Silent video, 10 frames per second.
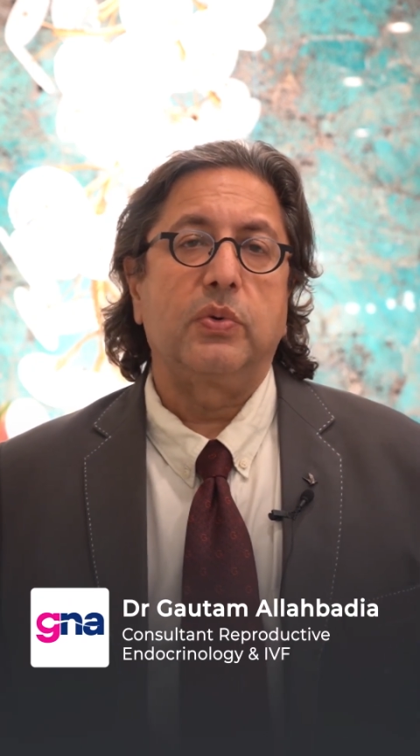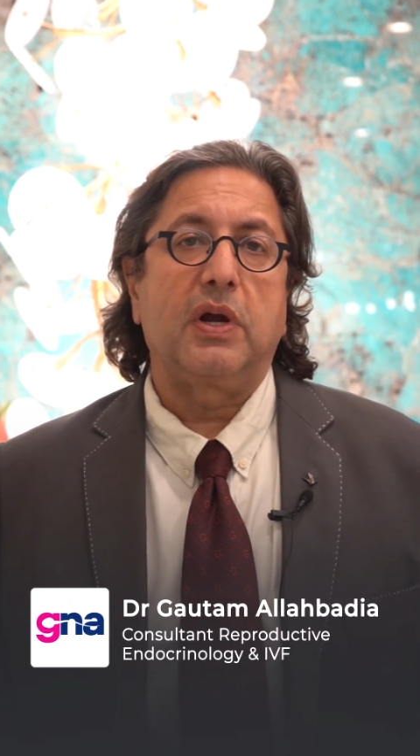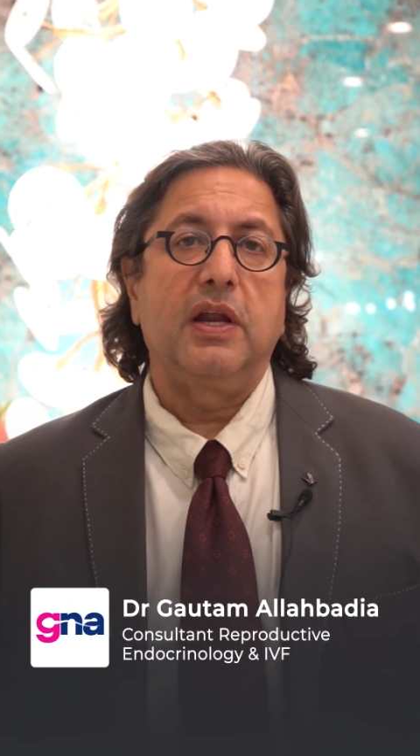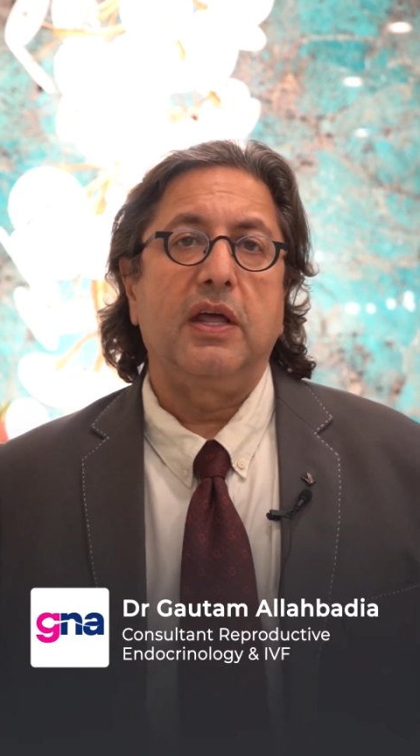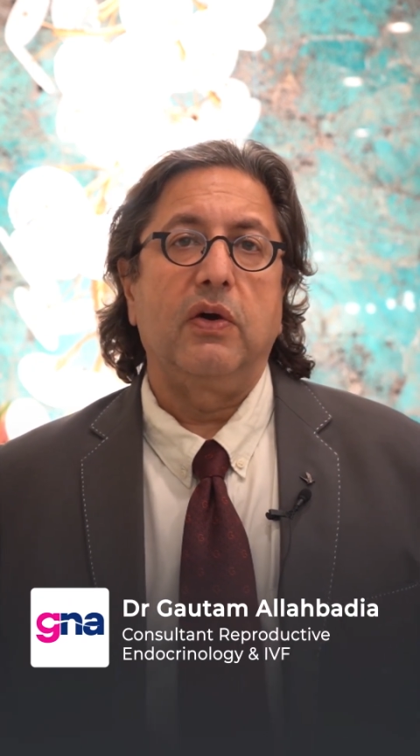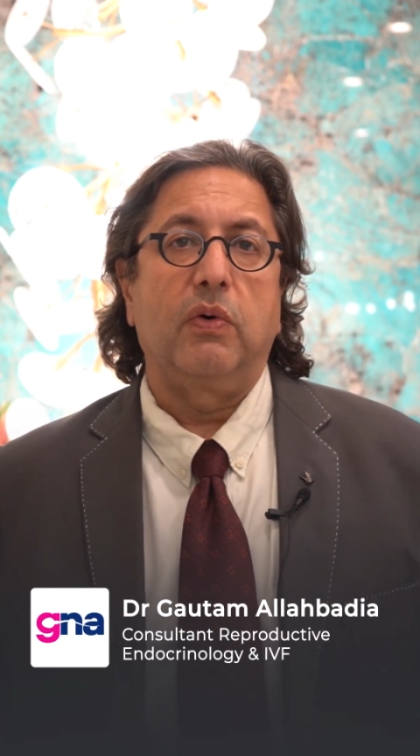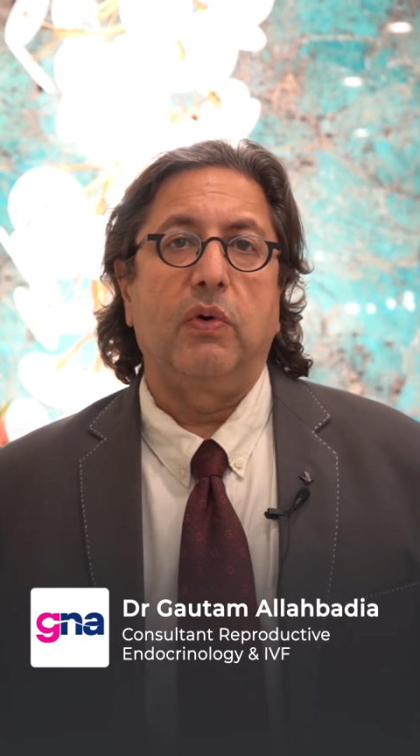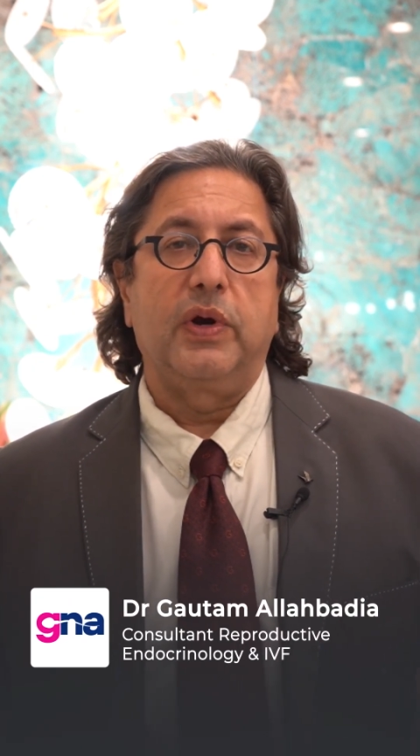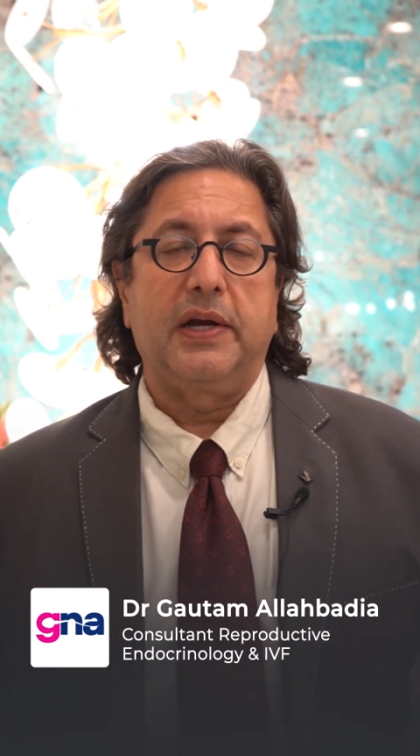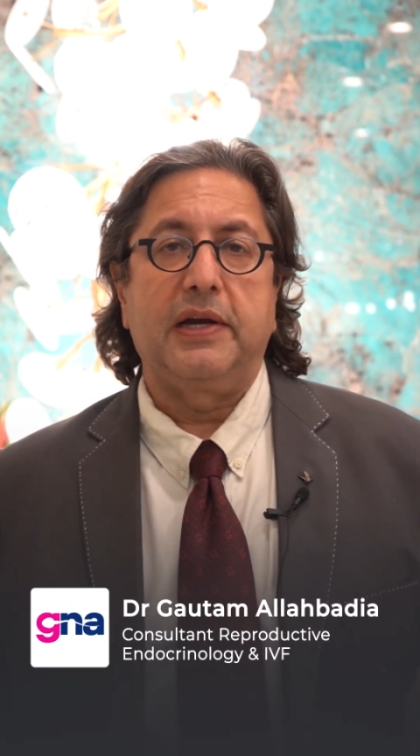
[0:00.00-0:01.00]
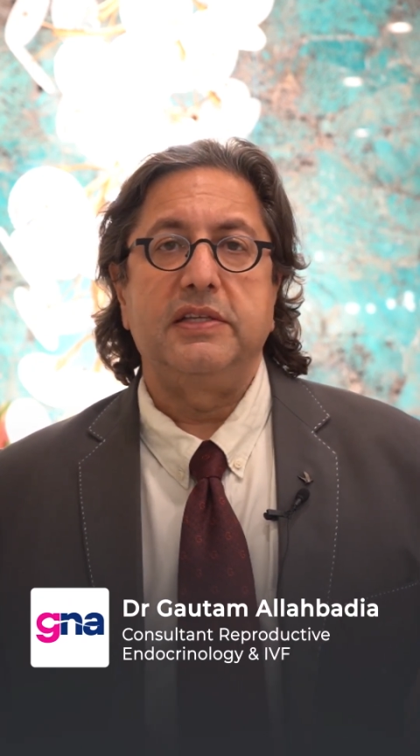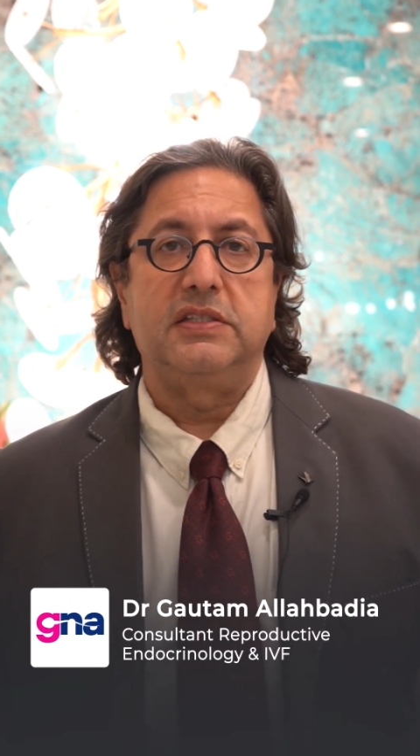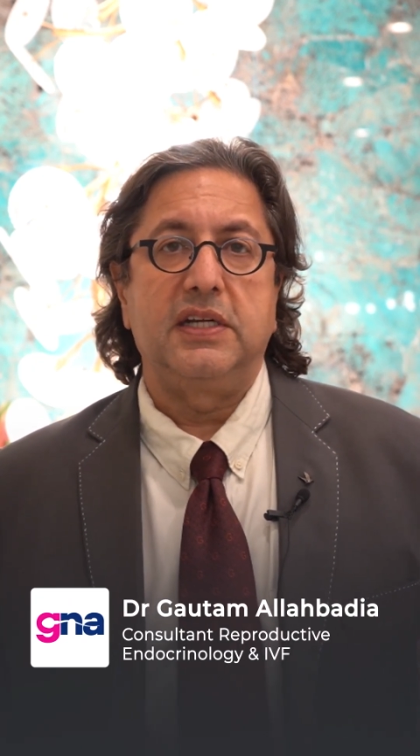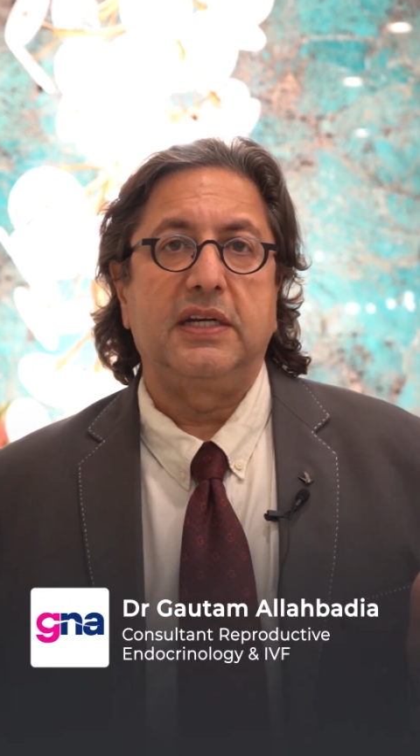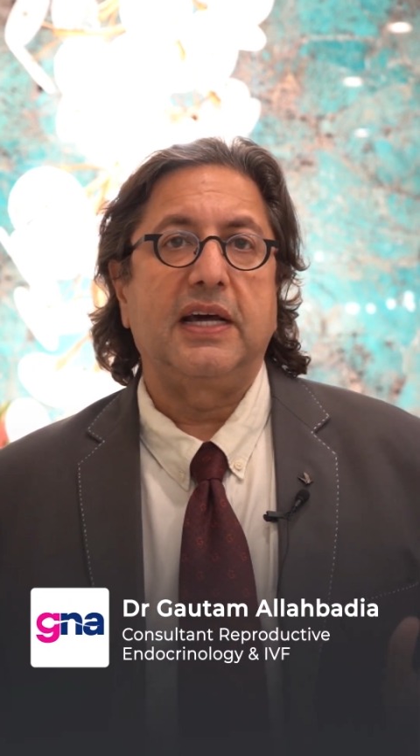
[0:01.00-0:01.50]
totally or at
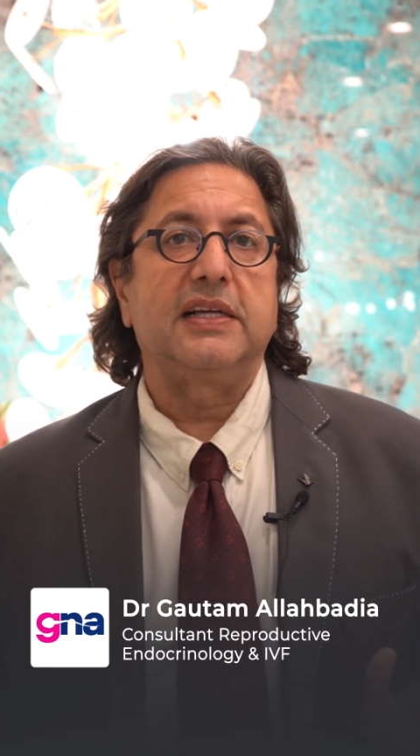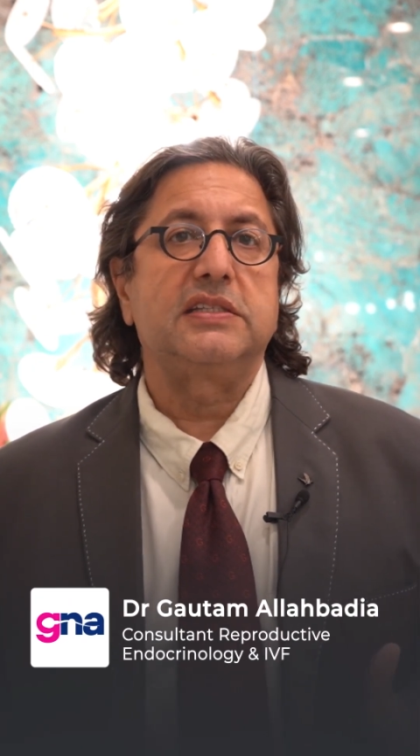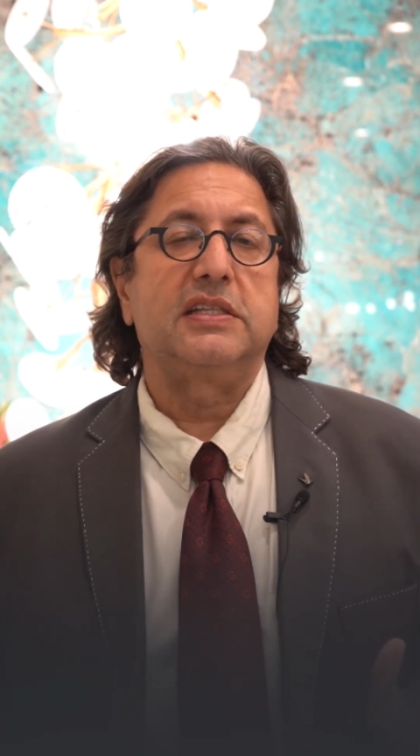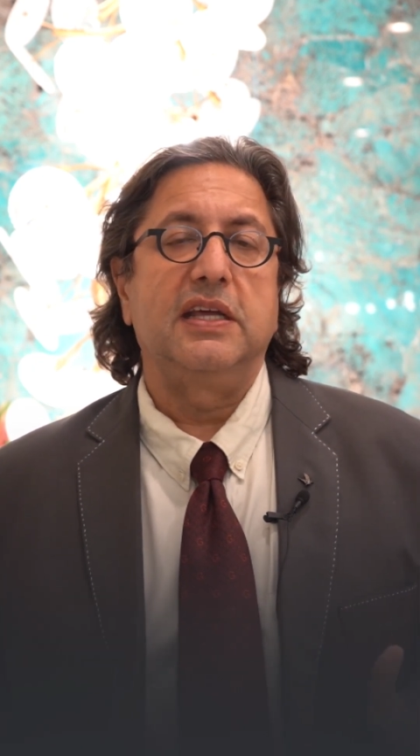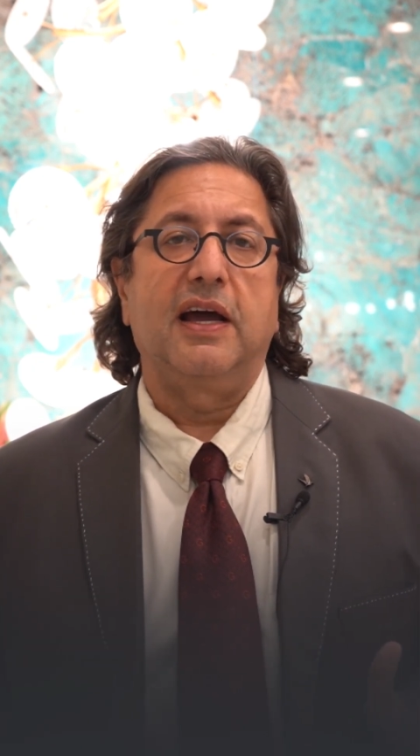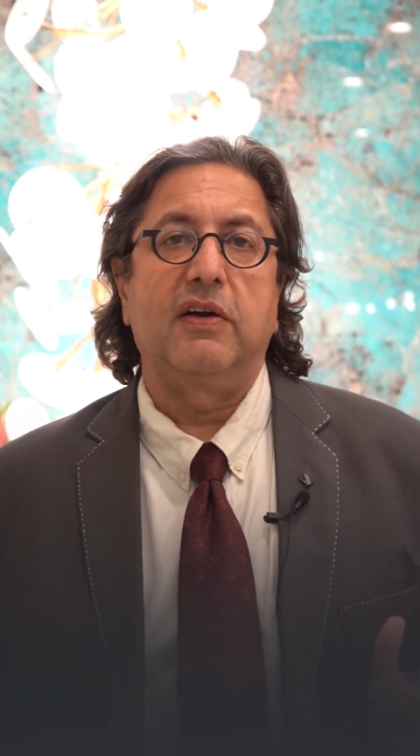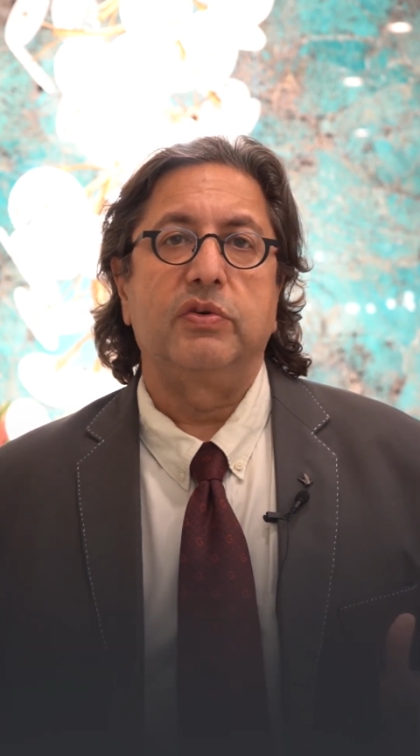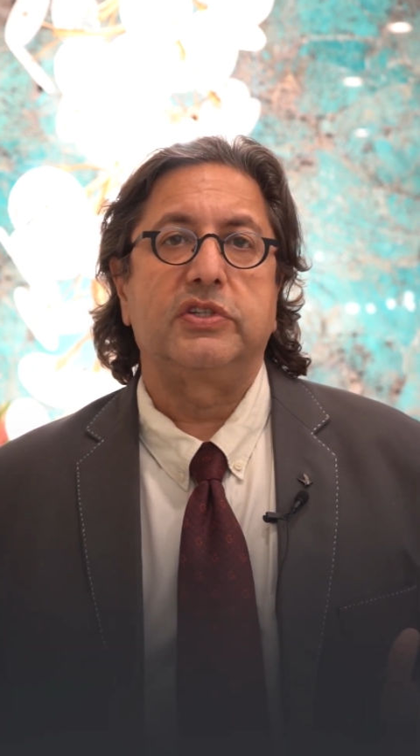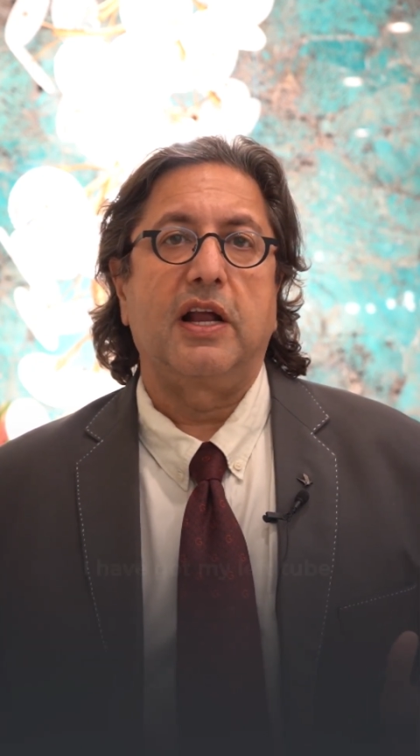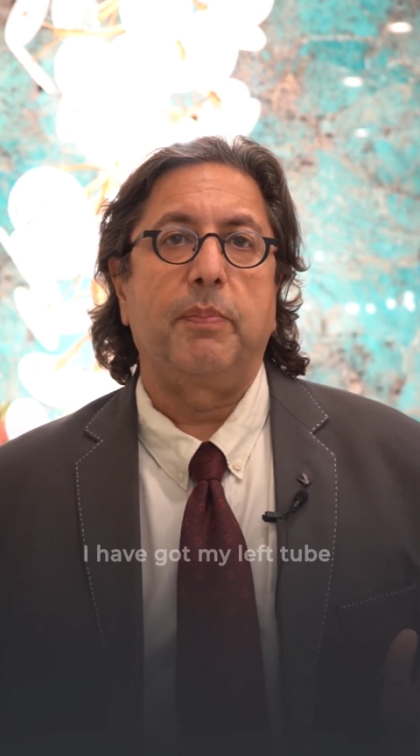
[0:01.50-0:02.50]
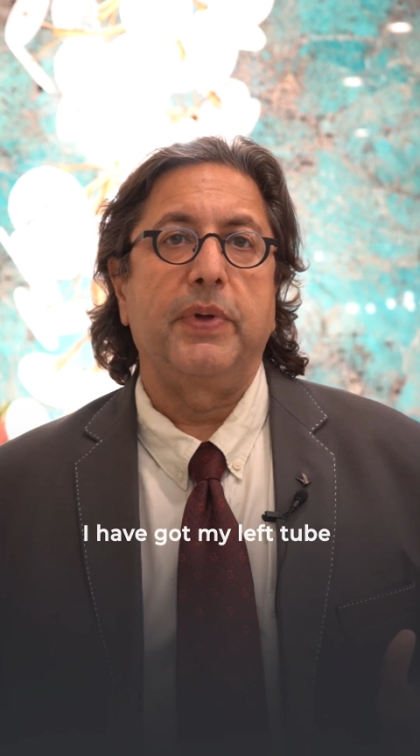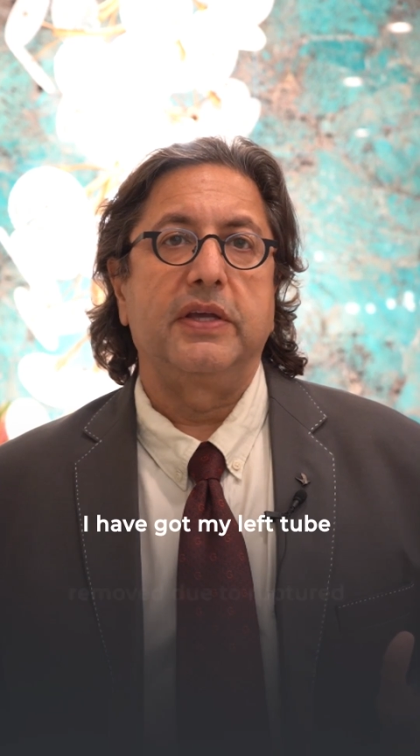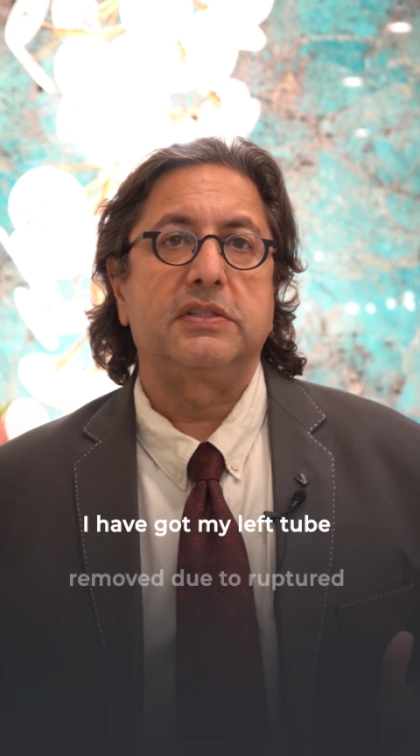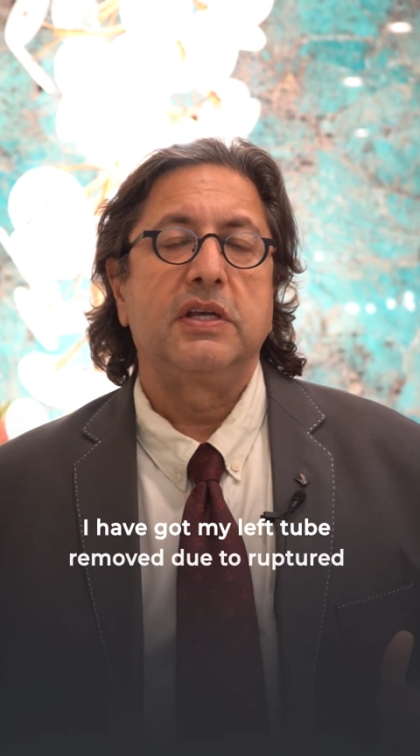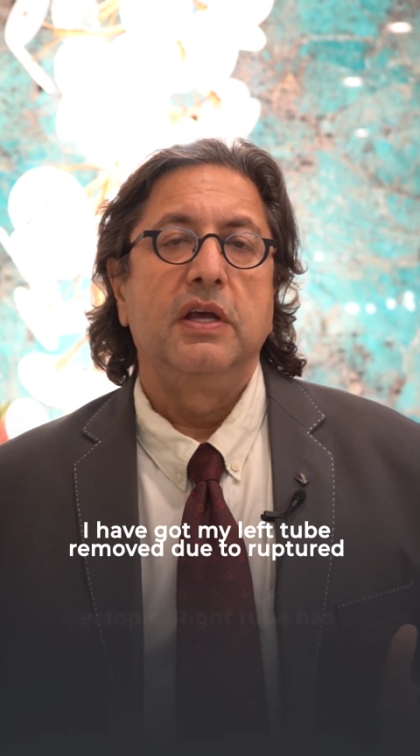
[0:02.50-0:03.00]
least detach the
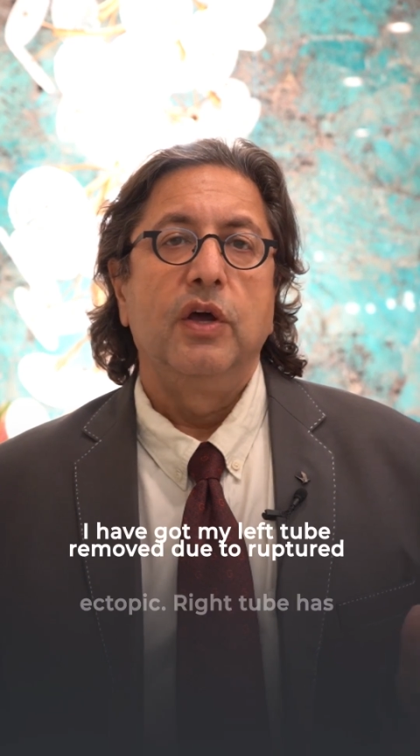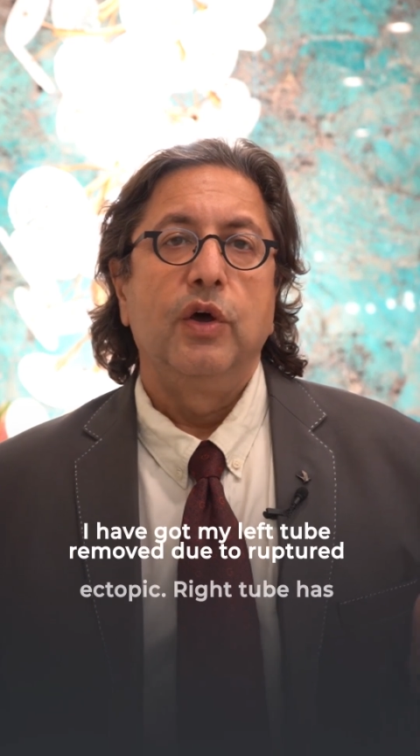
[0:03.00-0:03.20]
hydrosalpinx